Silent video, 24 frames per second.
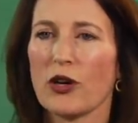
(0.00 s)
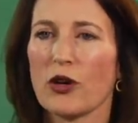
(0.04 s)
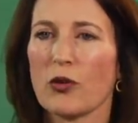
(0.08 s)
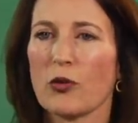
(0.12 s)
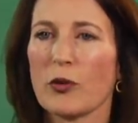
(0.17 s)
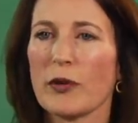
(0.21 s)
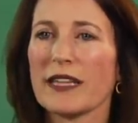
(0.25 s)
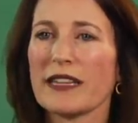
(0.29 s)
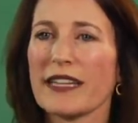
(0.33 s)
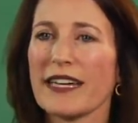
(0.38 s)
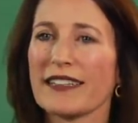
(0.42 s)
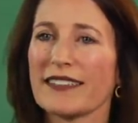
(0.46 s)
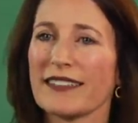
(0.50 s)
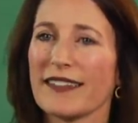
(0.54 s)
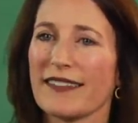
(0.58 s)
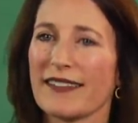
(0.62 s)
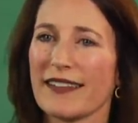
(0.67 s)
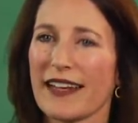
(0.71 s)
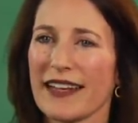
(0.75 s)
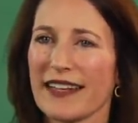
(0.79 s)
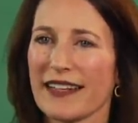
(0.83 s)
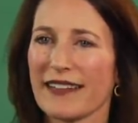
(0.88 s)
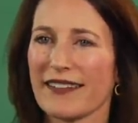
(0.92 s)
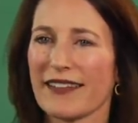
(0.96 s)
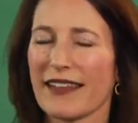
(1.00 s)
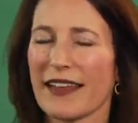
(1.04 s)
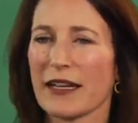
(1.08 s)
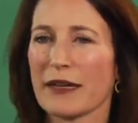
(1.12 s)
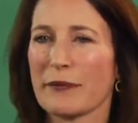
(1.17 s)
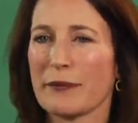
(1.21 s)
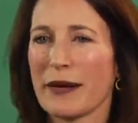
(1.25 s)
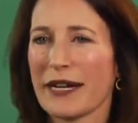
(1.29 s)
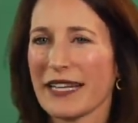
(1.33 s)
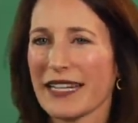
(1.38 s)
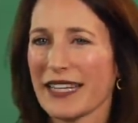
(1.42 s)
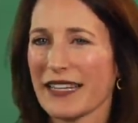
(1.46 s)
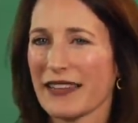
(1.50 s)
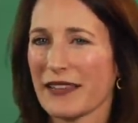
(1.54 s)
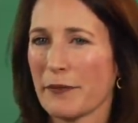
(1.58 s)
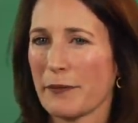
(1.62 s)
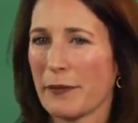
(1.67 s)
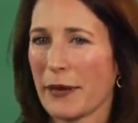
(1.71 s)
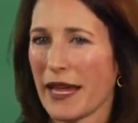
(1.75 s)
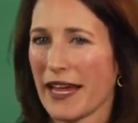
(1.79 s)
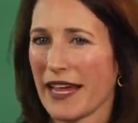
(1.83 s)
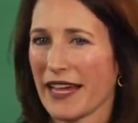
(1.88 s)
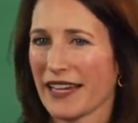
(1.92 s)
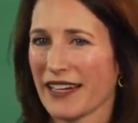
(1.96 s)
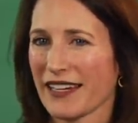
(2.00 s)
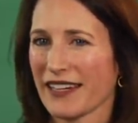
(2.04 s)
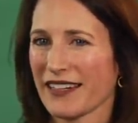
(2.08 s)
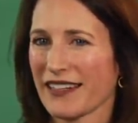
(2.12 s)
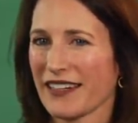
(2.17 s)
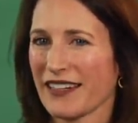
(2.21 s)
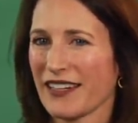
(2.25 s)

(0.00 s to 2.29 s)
We like to say it's like money in the bank.